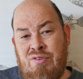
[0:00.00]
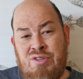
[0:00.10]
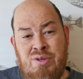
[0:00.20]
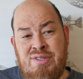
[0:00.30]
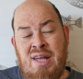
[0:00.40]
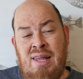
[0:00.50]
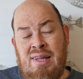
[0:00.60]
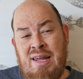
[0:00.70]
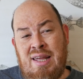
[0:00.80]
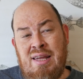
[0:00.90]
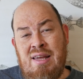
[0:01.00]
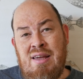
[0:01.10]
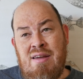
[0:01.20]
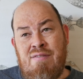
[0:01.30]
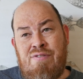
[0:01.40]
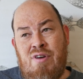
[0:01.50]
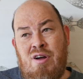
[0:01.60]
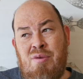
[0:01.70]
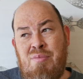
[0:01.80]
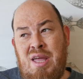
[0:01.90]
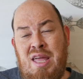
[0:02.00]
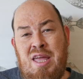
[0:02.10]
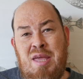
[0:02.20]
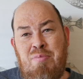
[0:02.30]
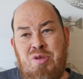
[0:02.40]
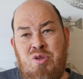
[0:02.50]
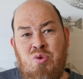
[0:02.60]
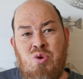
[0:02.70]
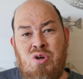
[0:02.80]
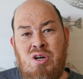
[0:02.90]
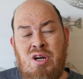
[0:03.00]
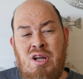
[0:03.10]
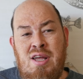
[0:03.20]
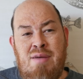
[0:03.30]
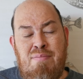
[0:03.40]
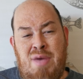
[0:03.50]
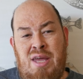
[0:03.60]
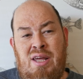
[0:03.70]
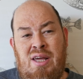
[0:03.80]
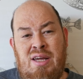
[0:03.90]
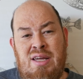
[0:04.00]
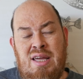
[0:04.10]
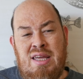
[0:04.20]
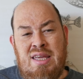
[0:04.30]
So it's not like from a pure meta